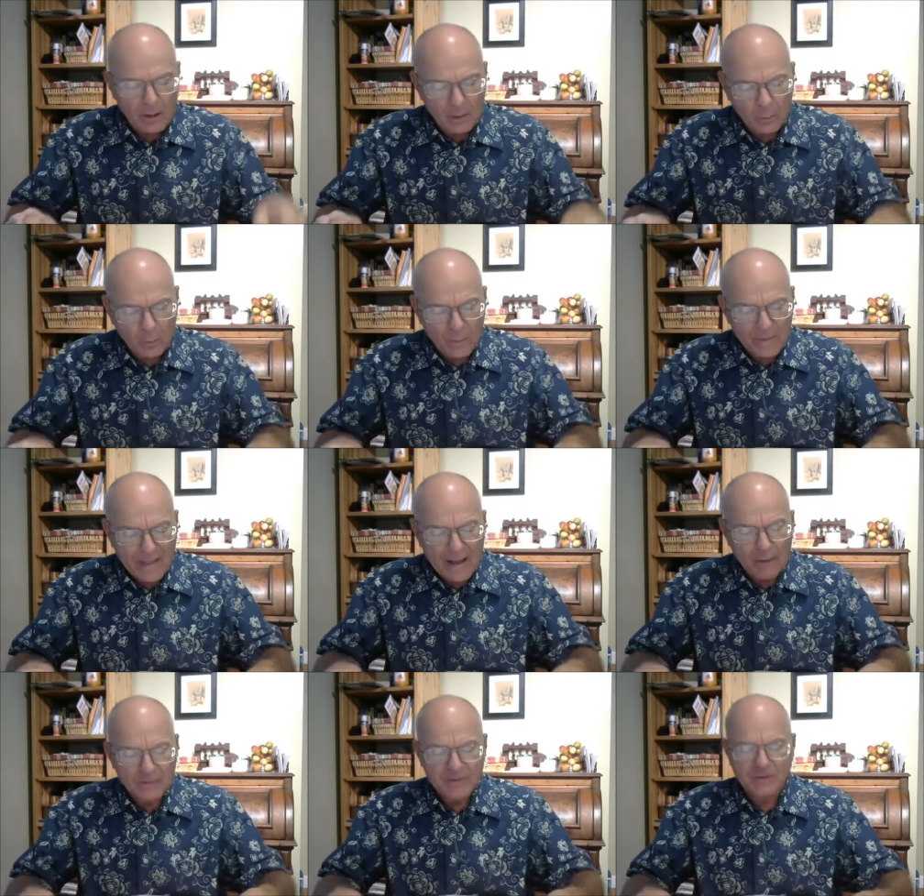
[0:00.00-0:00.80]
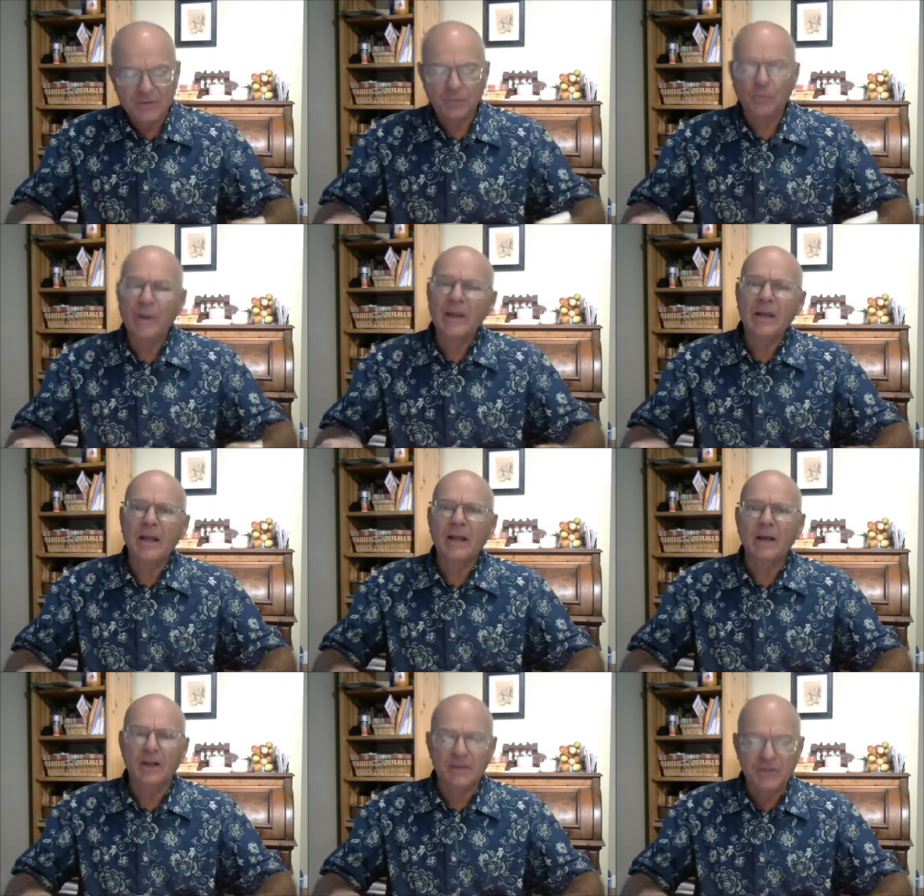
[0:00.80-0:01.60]
without
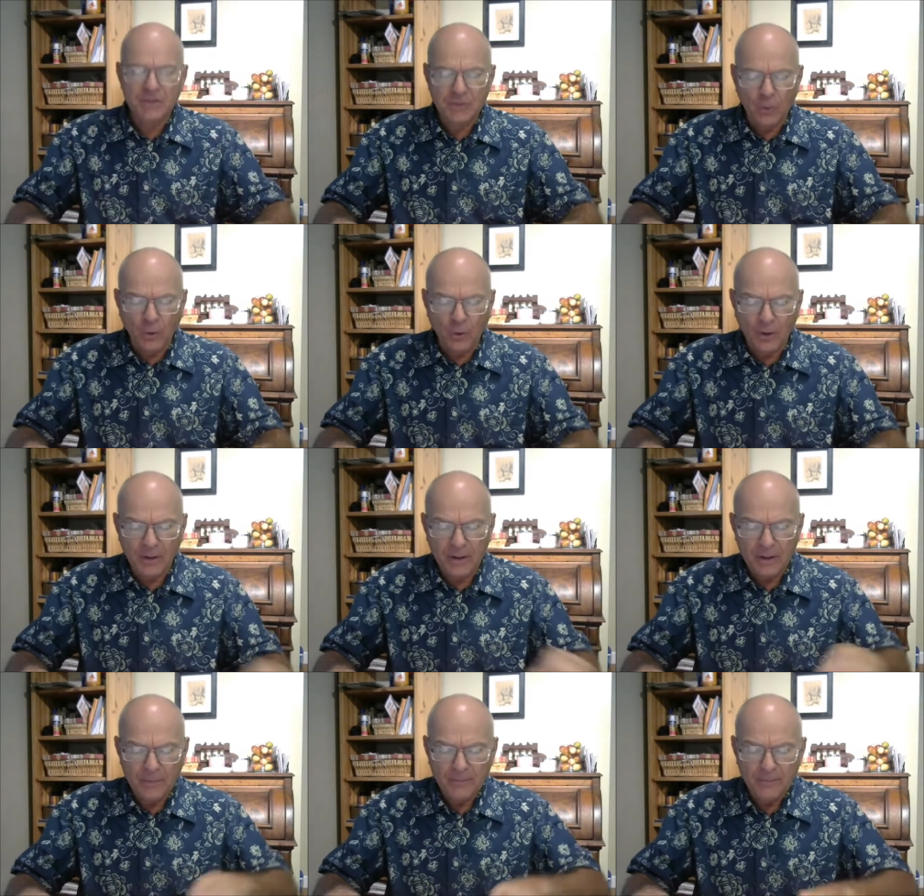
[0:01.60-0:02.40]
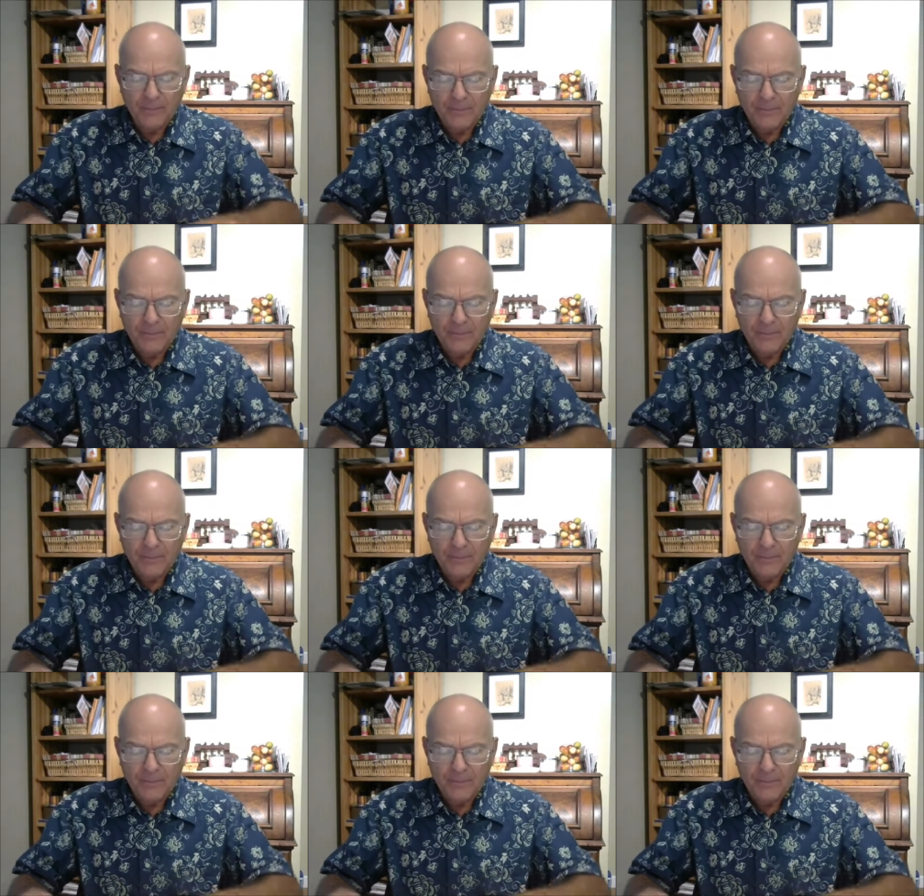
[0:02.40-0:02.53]
swinging a sword